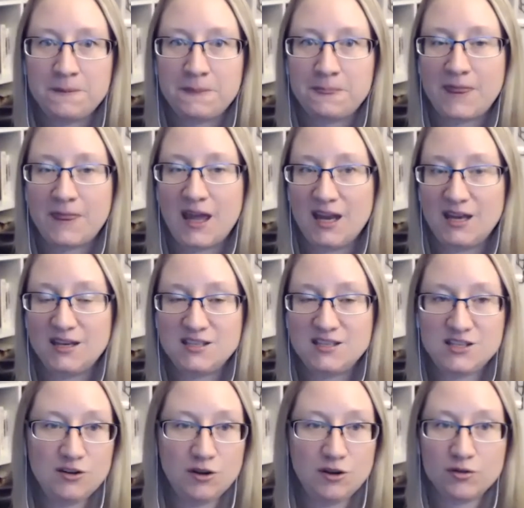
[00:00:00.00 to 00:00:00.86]
and
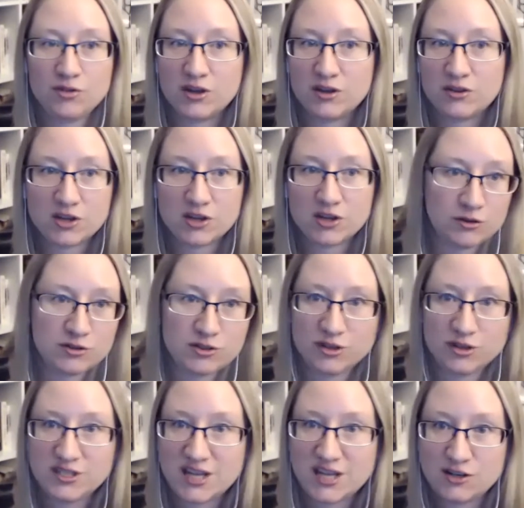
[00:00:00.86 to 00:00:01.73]
the closer
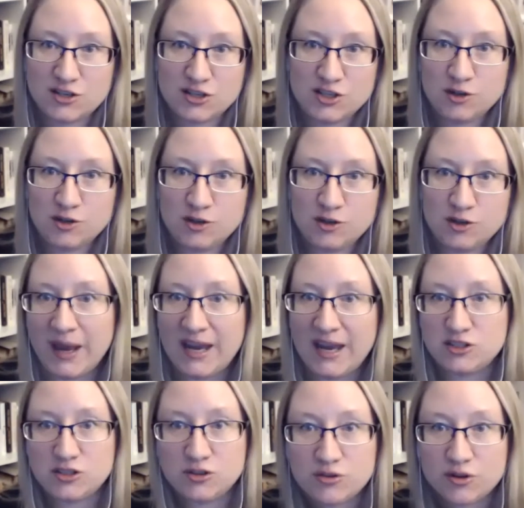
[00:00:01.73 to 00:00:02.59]
attention you
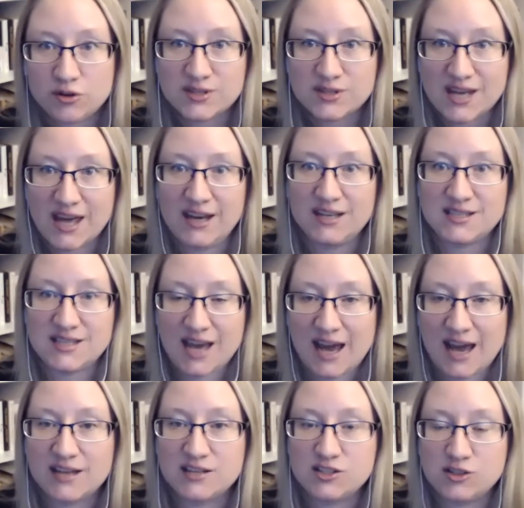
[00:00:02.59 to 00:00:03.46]
pay to those
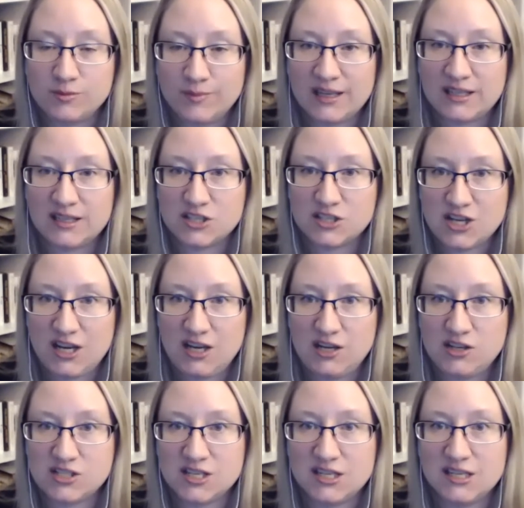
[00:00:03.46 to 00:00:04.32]
edits as you make the
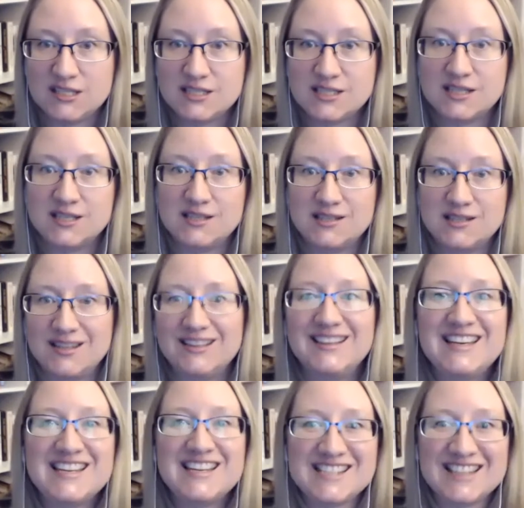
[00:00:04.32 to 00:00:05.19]
changes, the
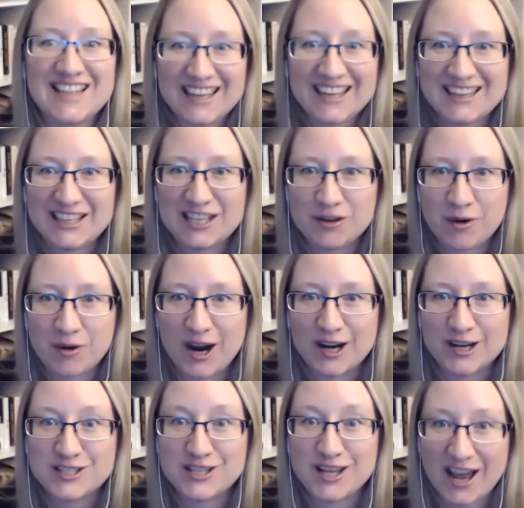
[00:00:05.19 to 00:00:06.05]
least likely you
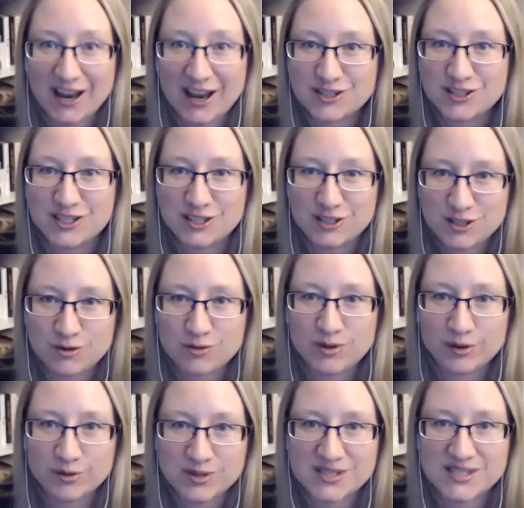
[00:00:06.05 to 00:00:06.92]
are to actually do
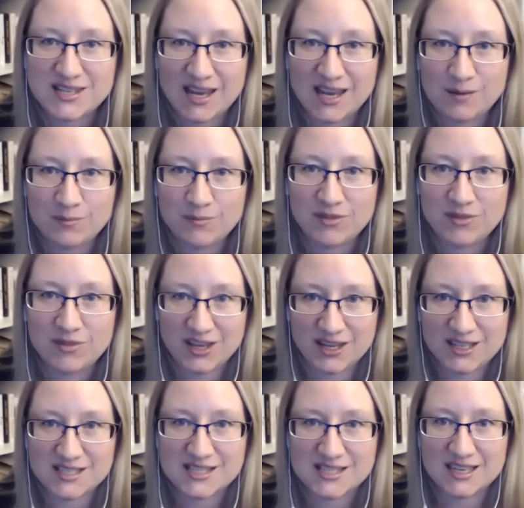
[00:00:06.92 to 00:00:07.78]
those same
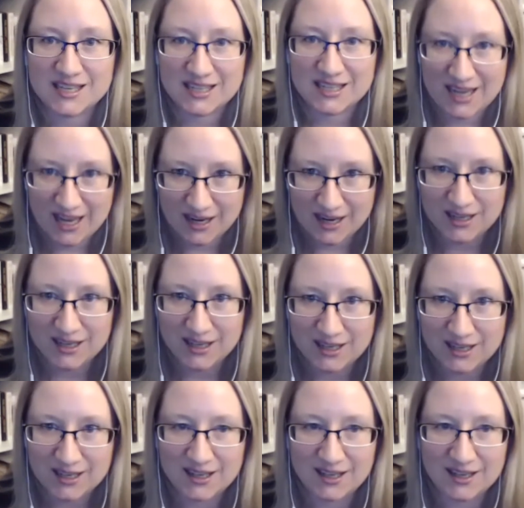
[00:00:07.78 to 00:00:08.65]
things again
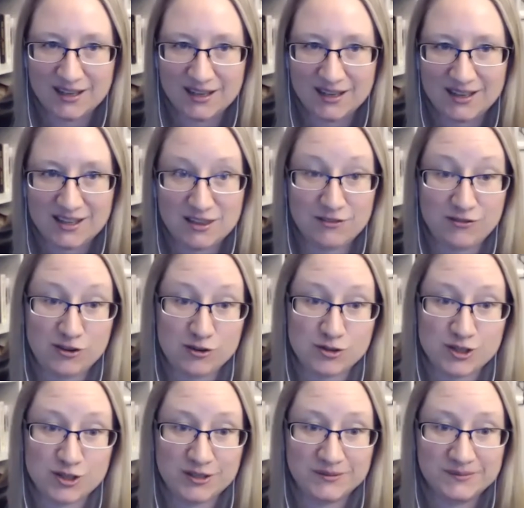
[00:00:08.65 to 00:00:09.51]
in the
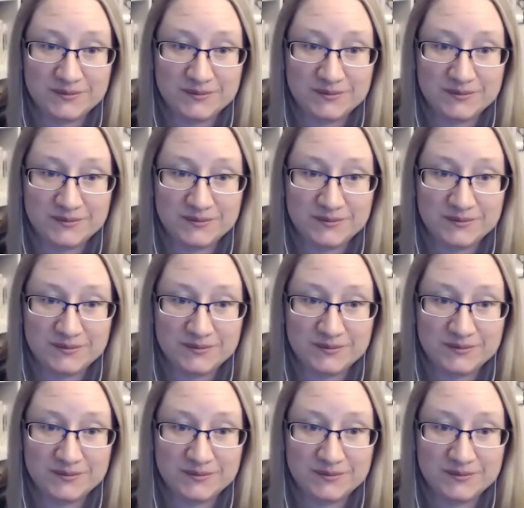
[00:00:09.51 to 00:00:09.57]
future.